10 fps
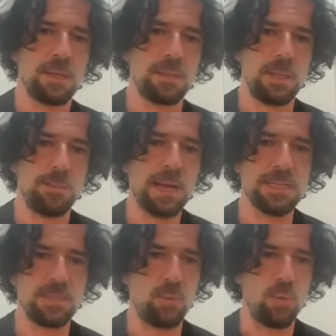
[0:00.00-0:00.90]
the
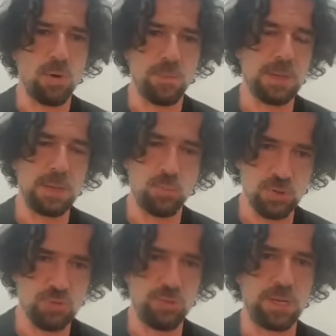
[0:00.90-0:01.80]
maximum or minimum
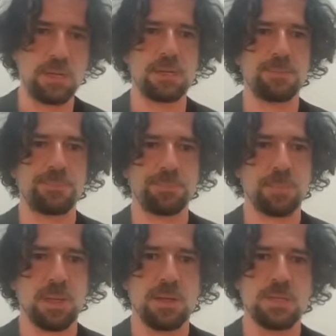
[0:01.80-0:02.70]
string.
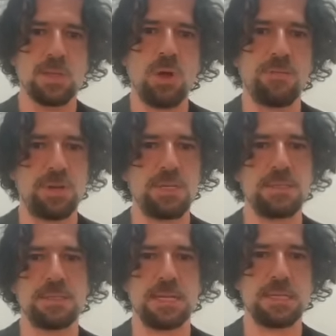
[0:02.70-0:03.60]
So, for
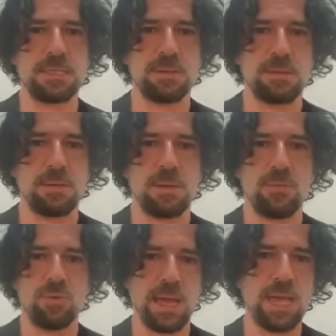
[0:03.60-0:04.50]
instance,
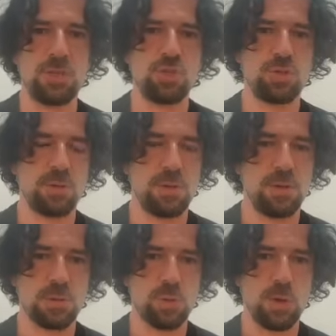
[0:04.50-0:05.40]
range
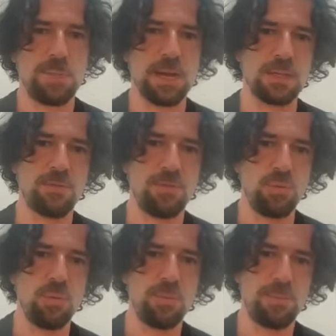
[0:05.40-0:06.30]
square bracket
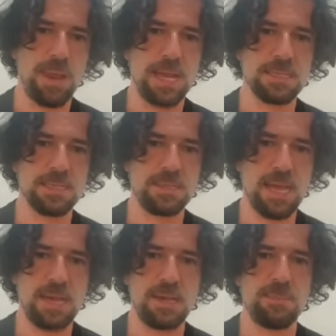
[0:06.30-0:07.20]
foo plus
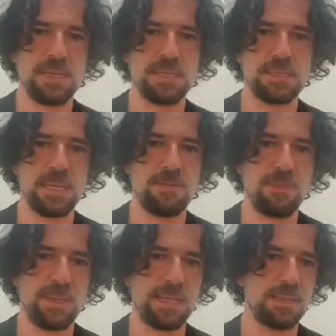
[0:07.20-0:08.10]
10 means give
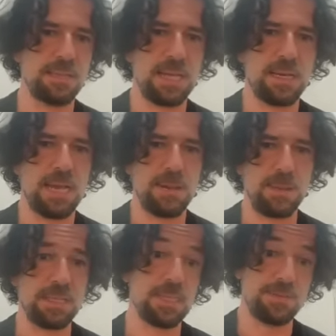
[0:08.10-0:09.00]
me the 10
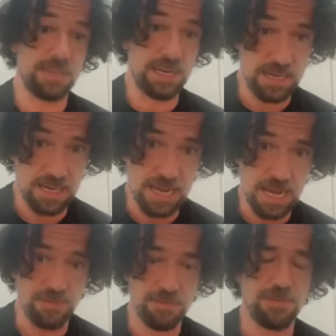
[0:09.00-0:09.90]
elements if there are
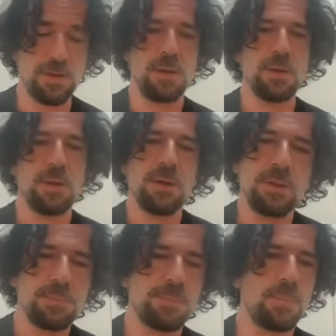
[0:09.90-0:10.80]
enough.
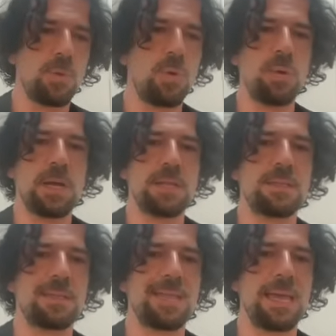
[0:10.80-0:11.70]
Look
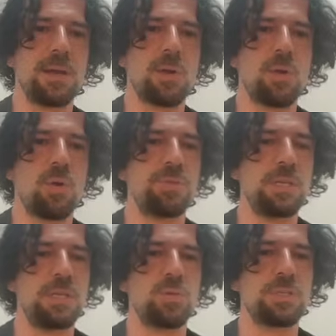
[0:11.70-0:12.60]
at the
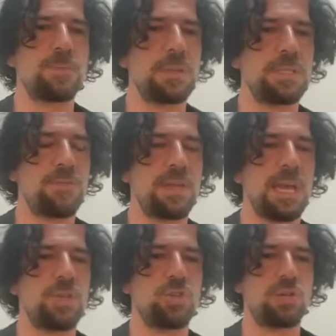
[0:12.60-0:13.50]
continuous
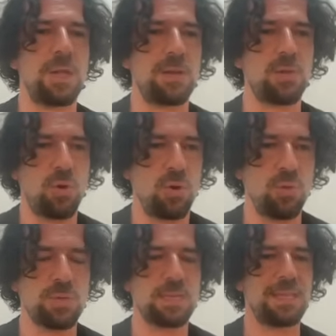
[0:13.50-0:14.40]
specification and
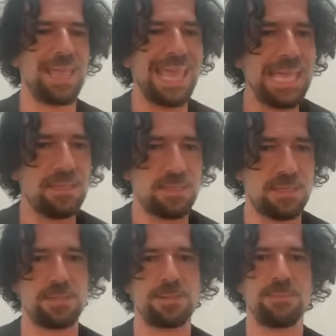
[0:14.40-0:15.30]
clues and
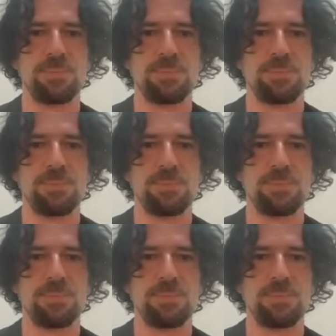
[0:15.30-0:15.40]
hints